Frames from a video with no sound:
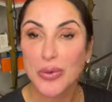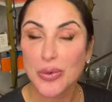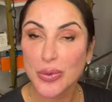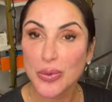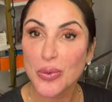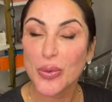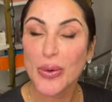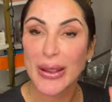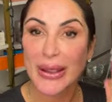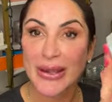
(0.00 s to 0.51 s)

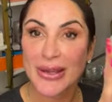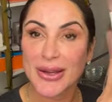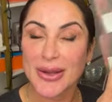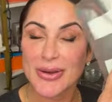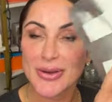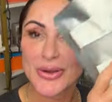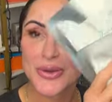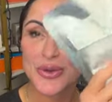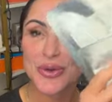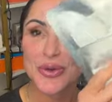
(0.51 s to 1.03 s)
when
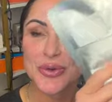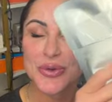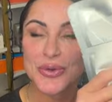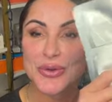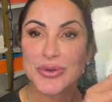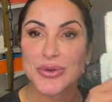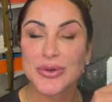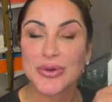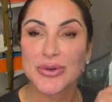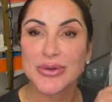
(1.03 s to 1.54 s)

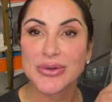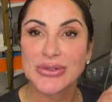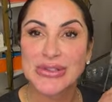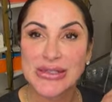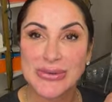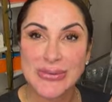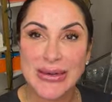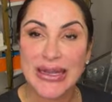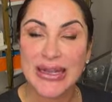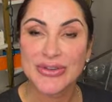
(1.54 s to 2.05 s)

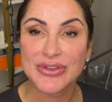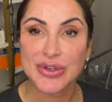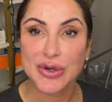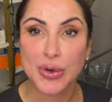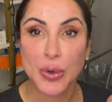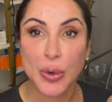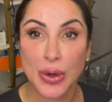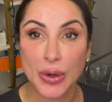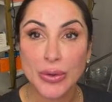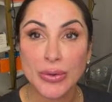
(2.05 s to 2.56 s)
somebody gives you a
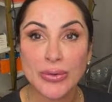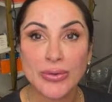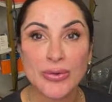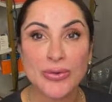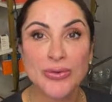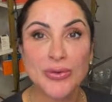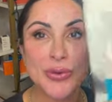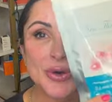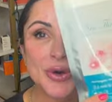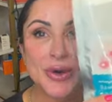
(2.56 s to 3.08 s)
quote
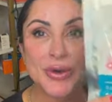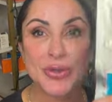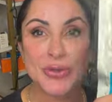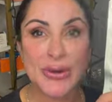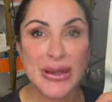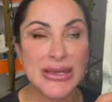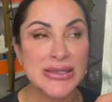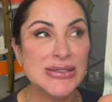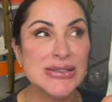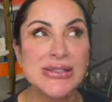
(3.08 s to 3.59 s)
for
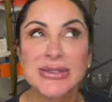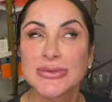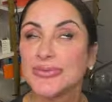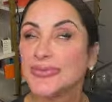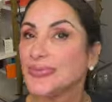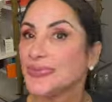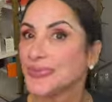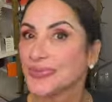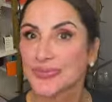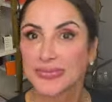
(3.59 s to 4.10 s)
threads,
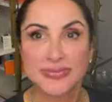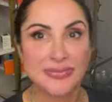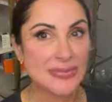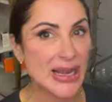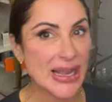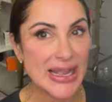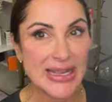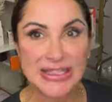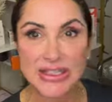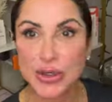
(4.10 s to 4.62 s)

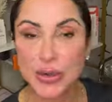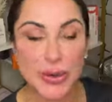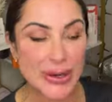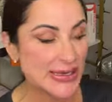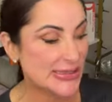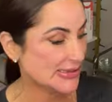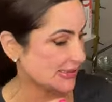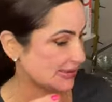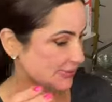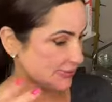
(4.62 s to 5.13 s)
it's
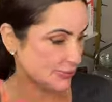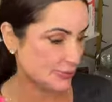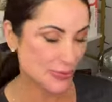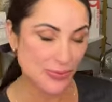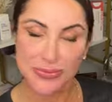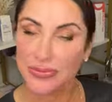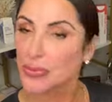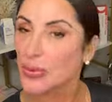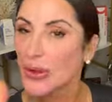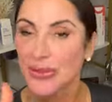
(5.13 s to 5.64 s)
crazy.
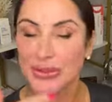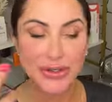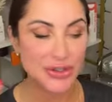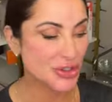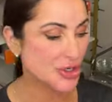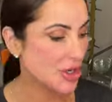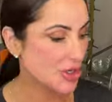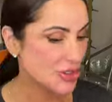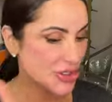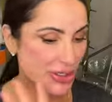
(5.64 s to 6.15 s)
What they're
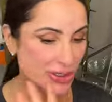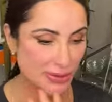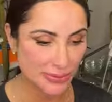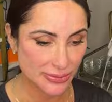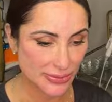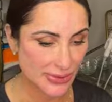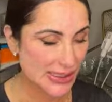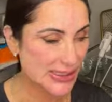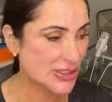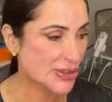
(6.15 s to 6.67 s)

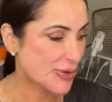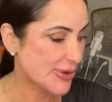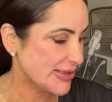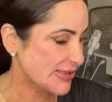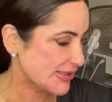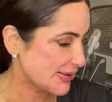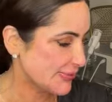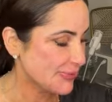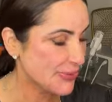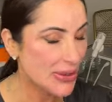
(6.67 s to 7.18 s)
charging is
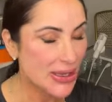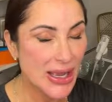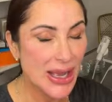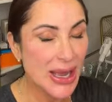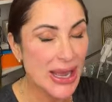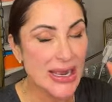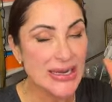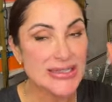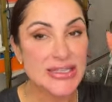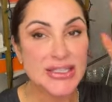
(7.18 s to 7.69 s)
crazy.
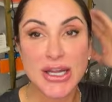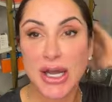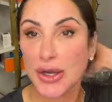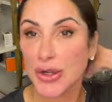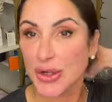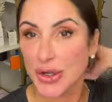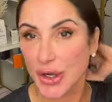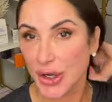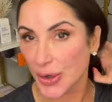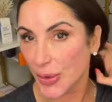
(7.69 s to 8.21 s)
I did not
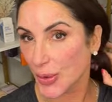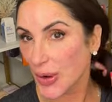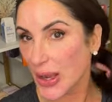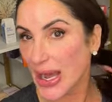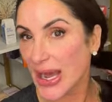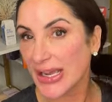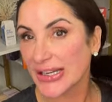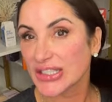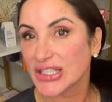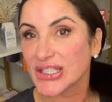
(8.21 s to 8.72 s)
know.
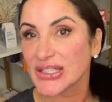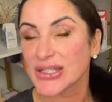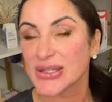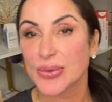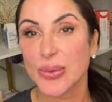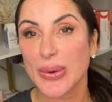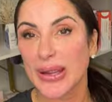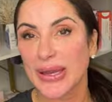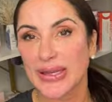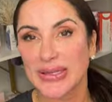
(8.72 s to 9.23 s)
I just
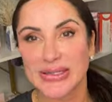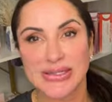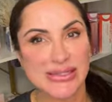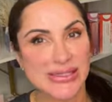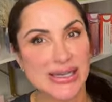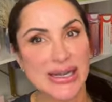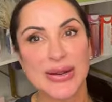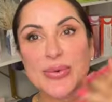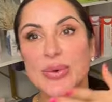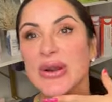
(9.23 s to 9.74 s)
went and
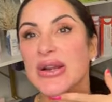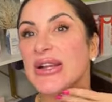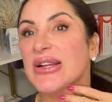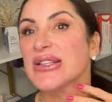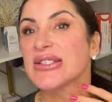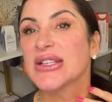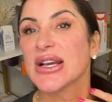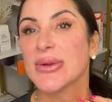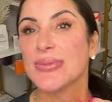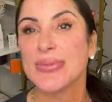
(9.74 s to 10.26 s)
said I wanted it
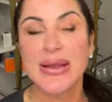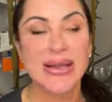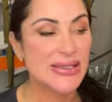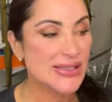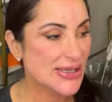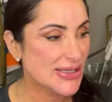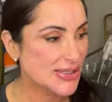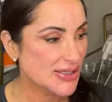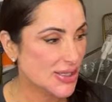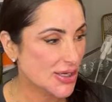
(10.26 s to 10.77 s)
done because
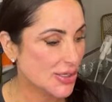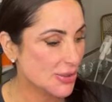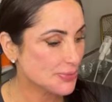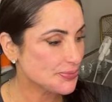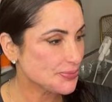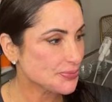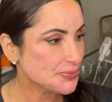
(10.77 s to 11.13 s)
I saw